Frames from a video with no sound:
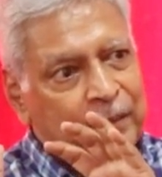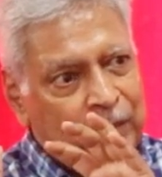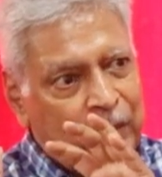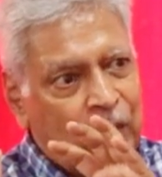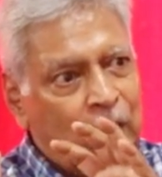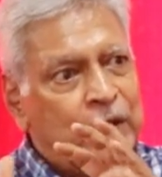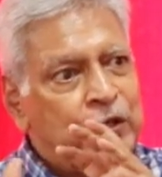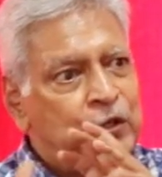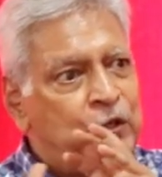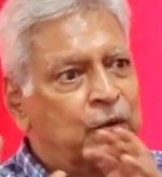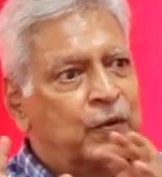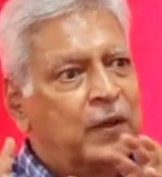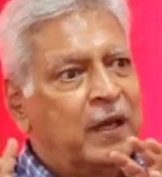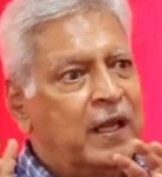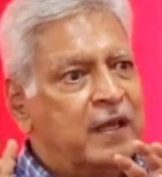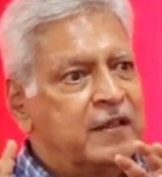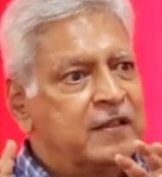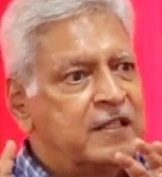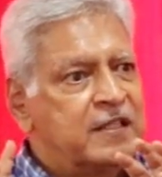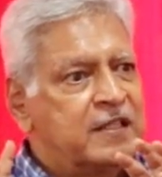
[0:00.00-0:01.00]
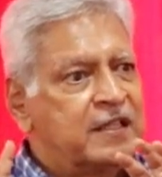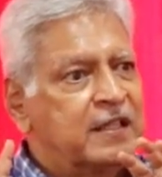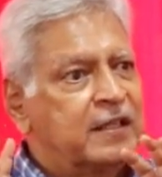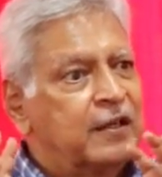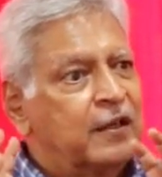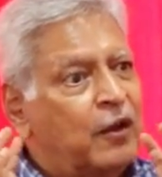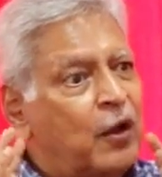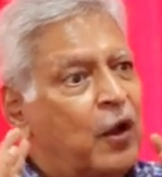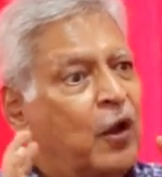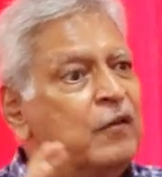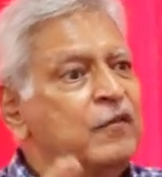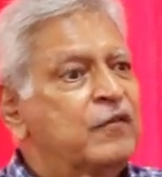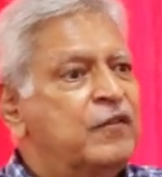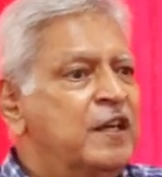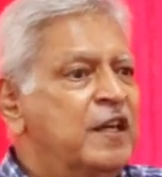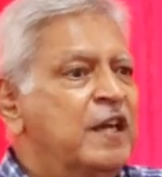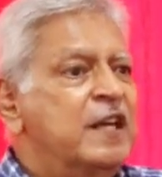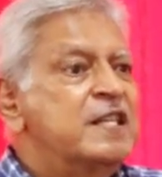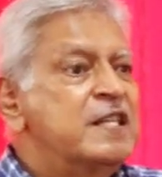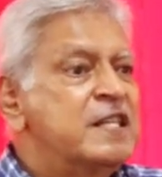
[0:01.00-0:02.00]
point you raised,
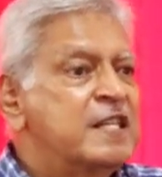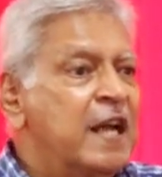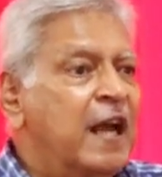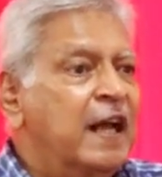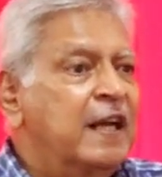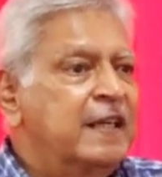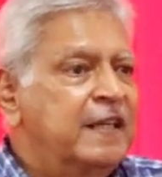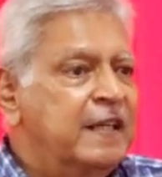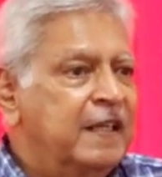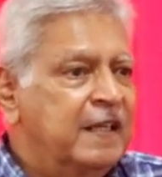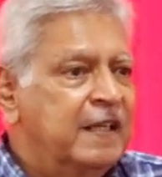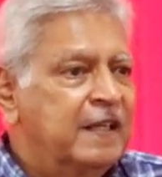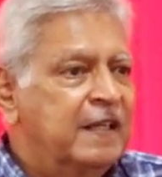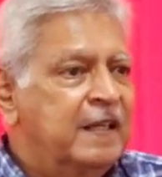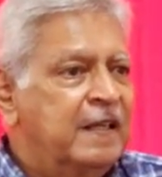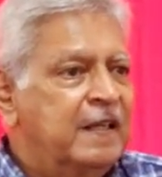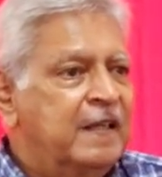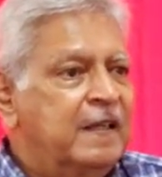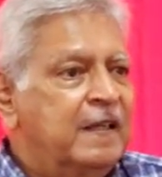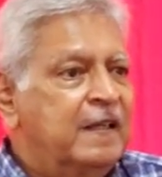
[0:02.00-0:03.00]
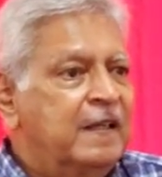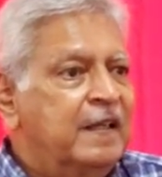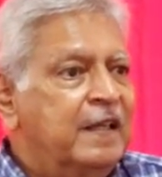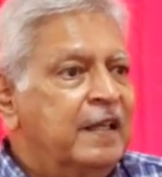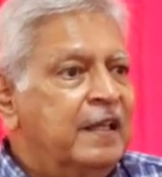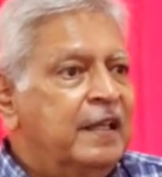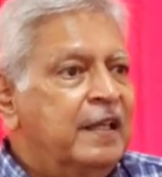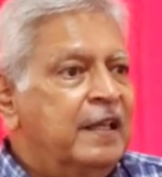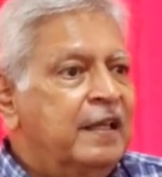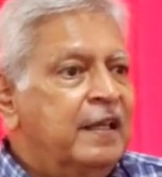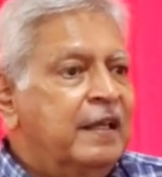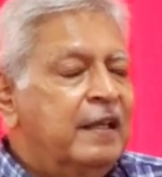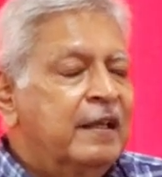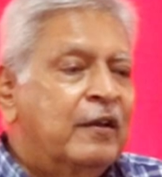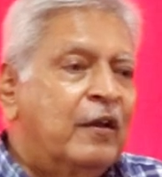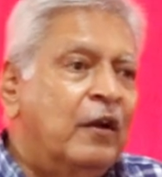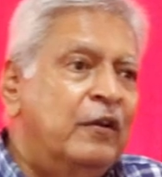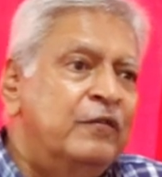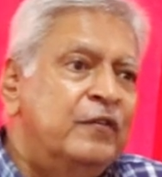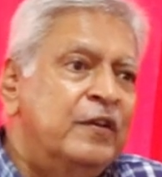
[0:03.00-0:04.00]
confidentiality.
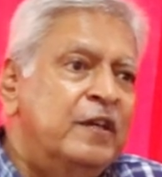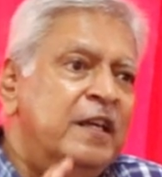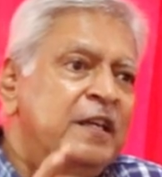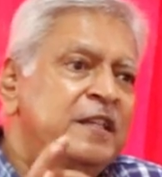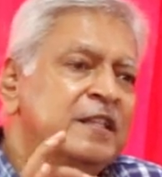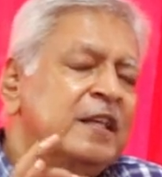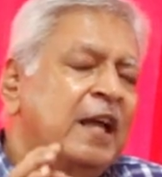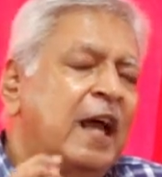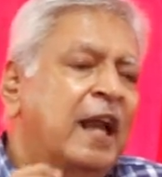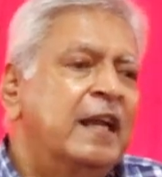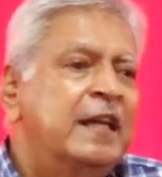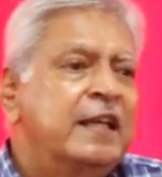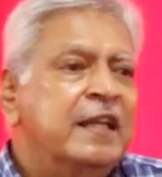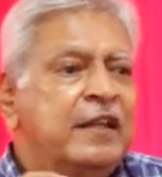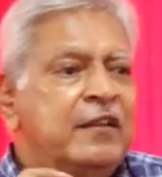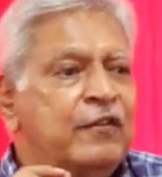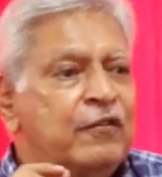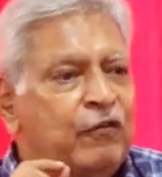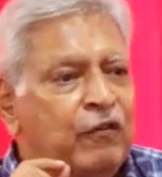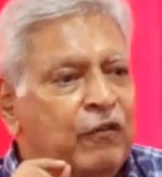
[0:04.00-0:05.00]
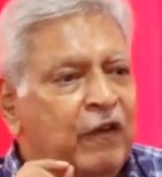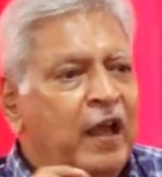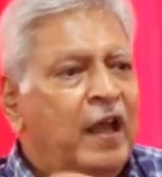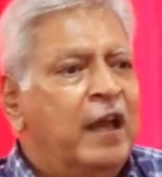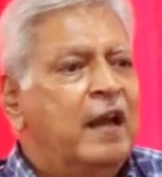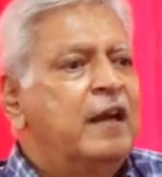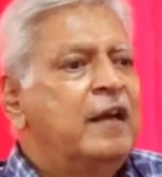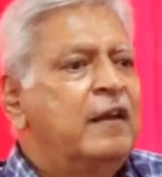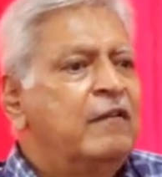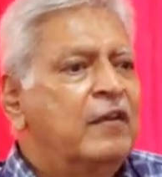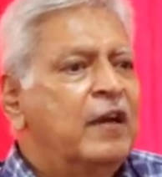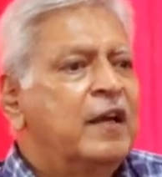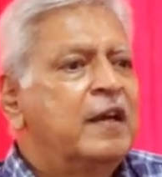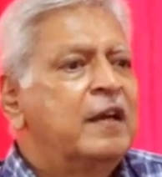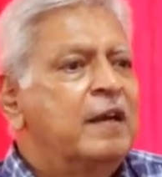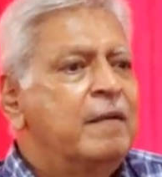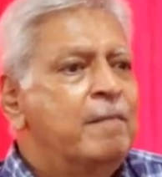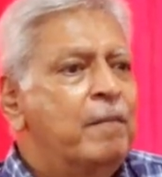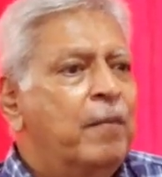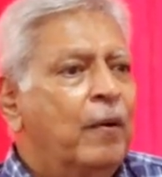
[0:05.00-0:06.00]
Confidentiality is very
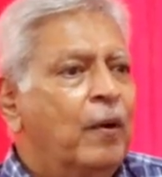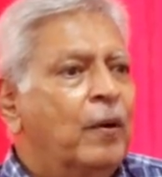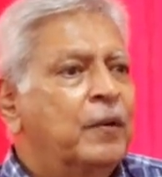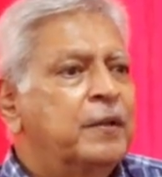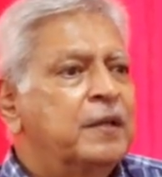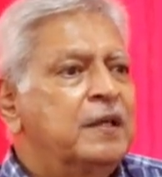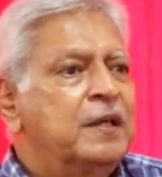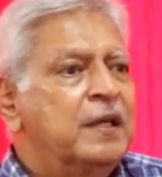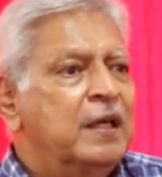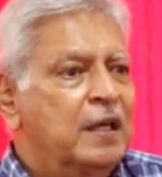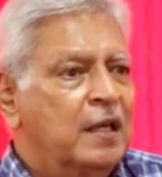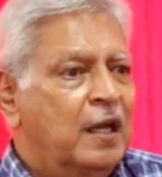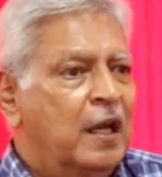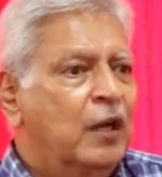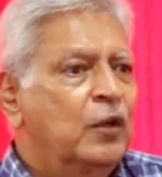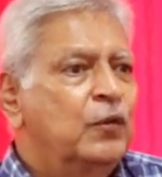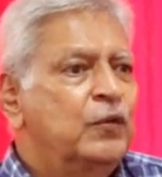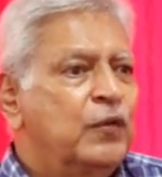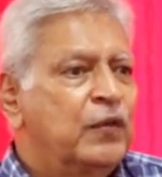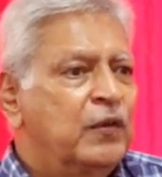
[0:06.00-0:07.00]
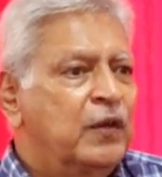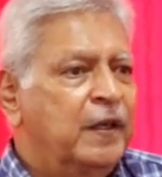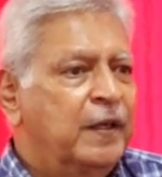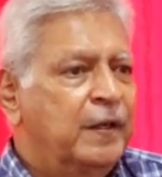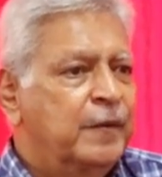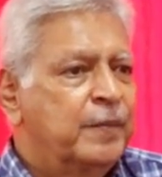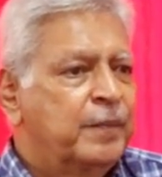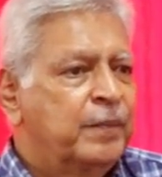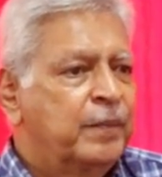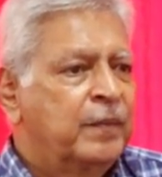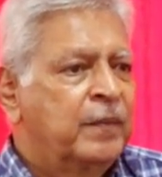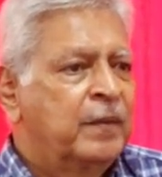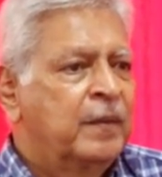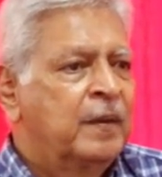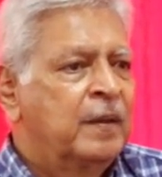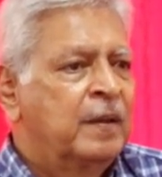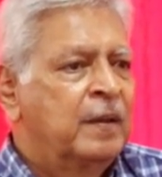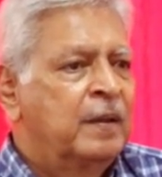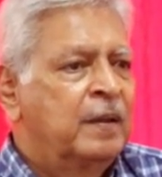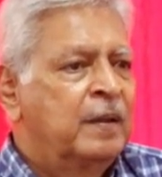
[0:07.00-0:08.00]
very important in counseling
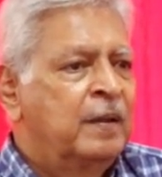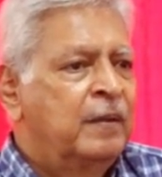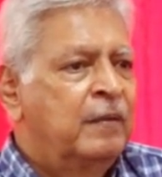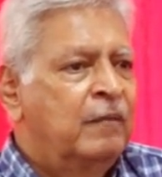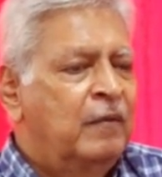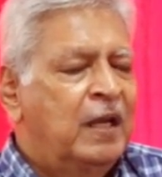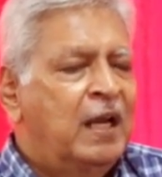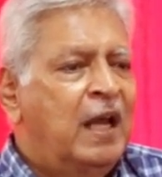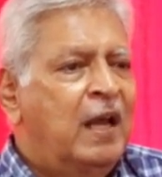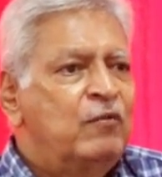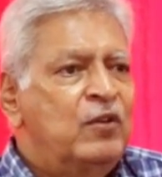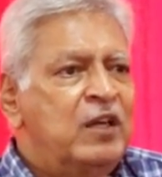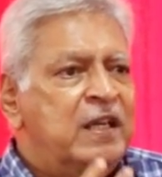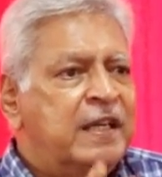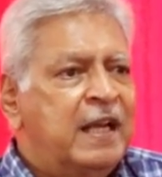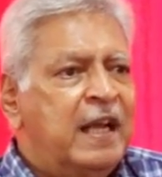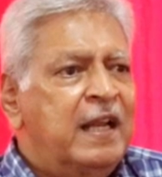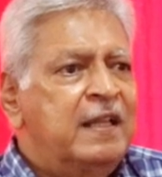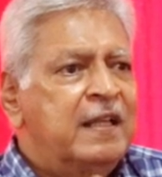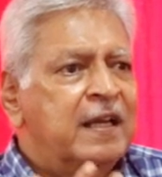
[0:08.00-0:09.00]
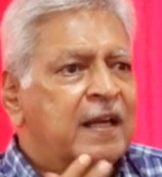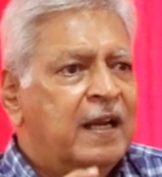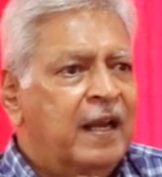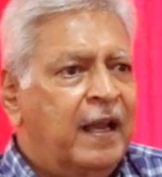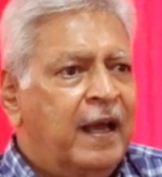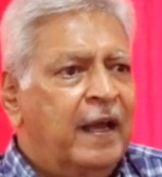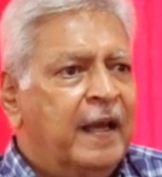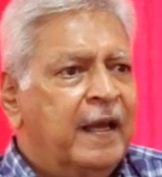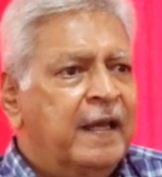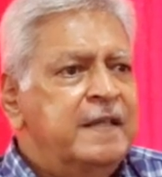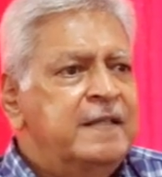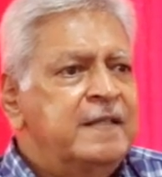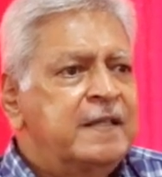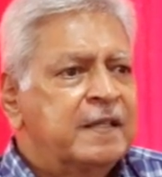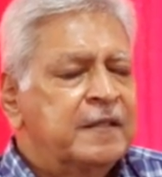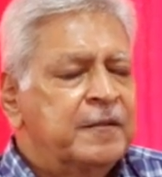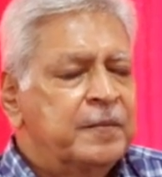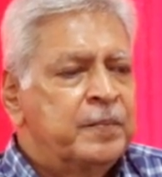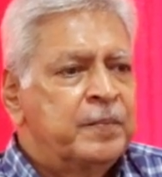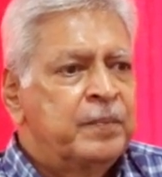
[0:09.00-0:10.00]
where I will tell the client
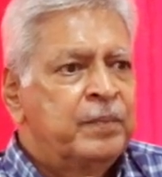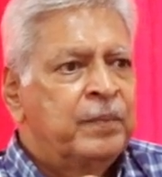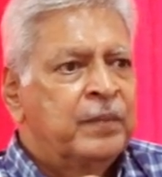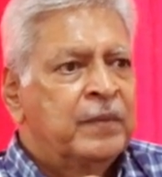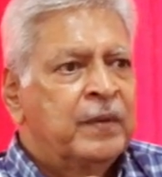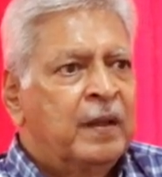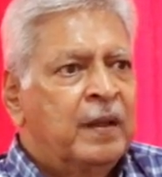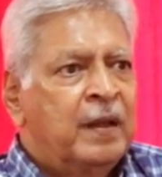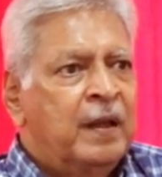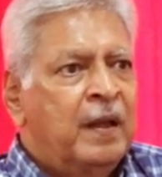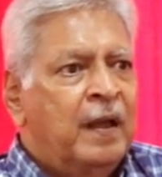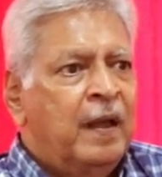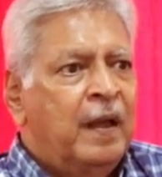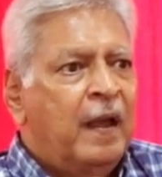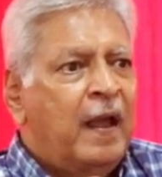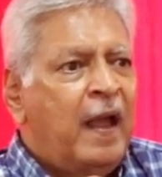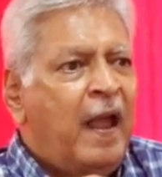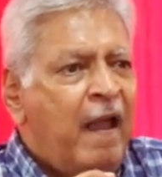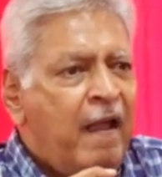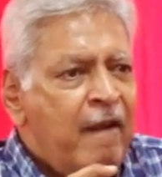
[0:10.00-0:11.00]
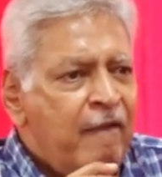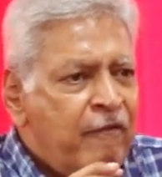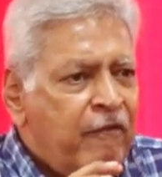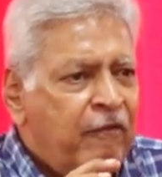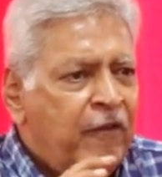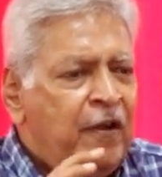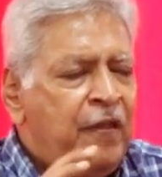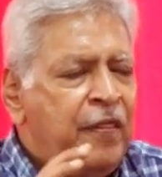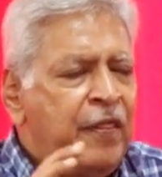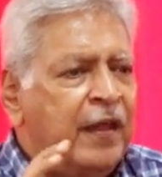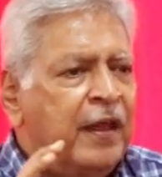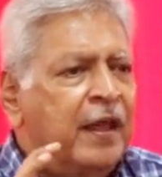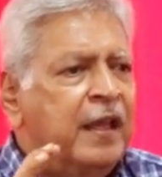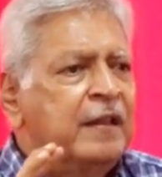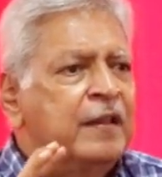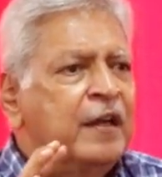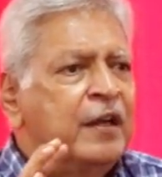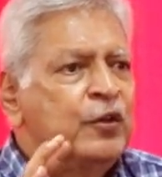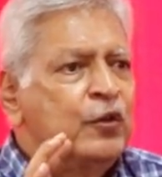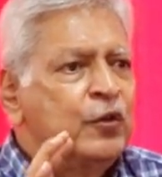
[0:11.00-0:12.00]

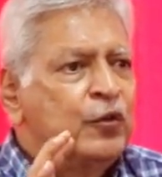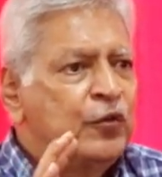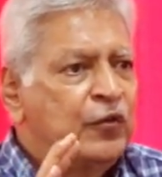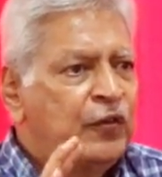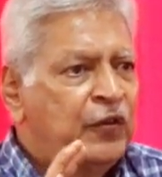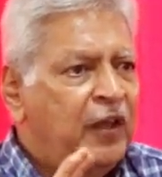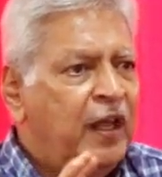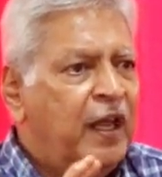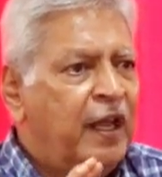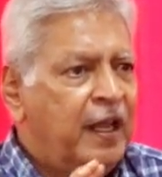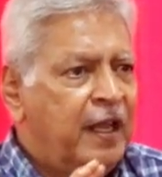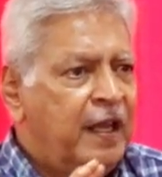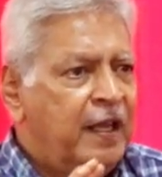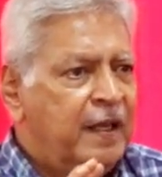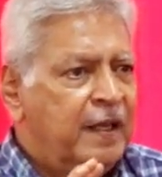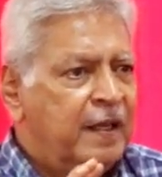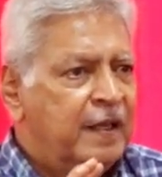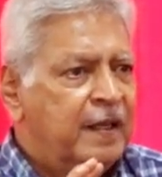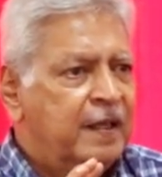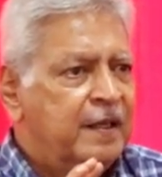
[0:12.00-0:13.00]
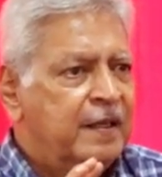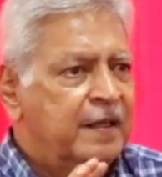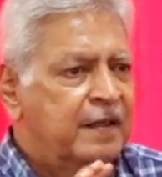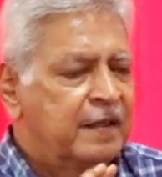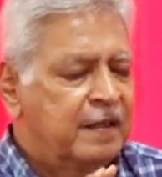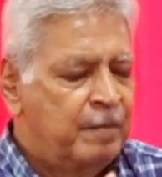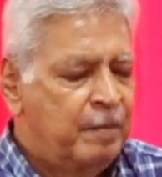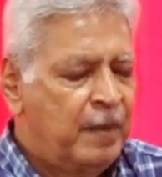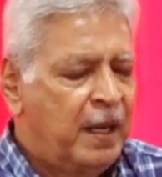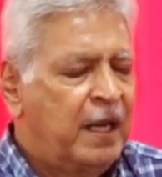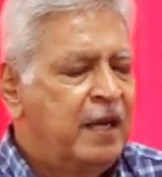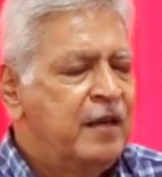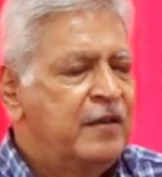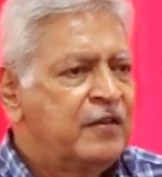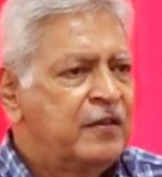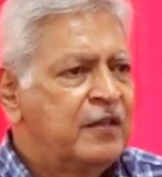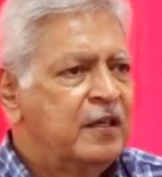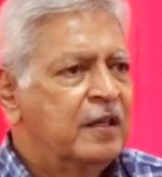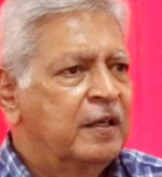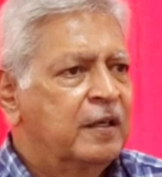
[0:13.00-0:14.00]
everything that you say
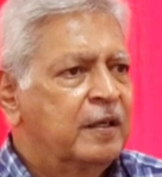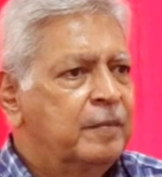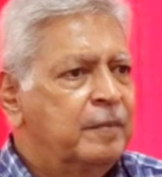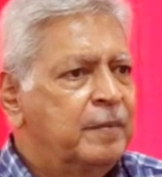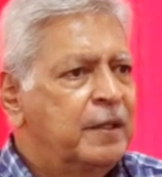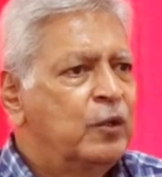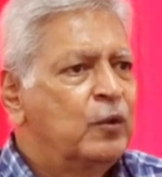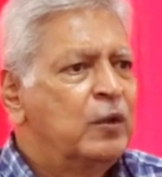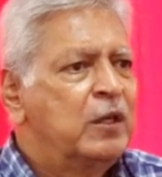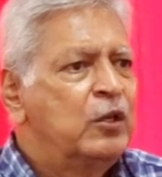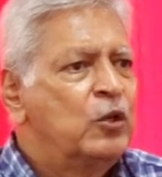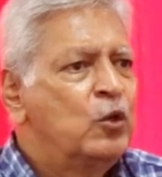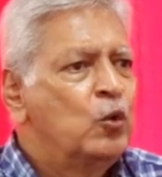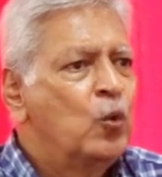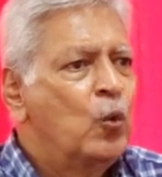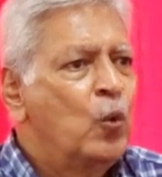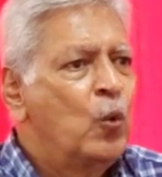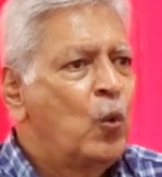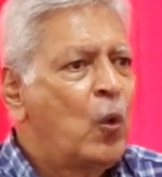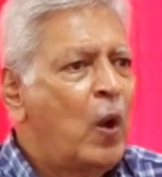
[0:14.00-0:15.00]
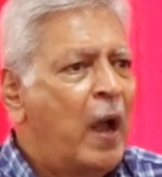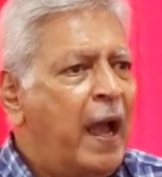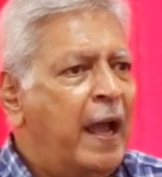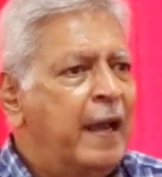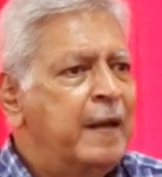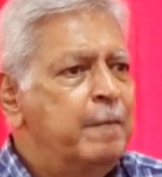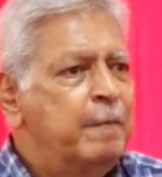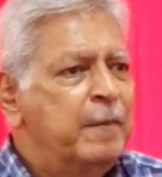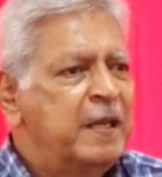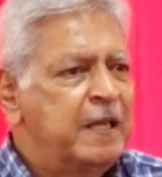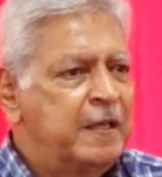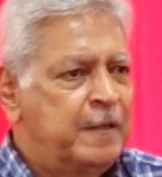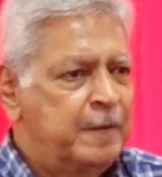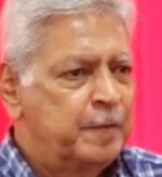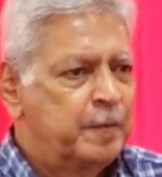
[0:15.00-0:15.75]
remains here between you and me.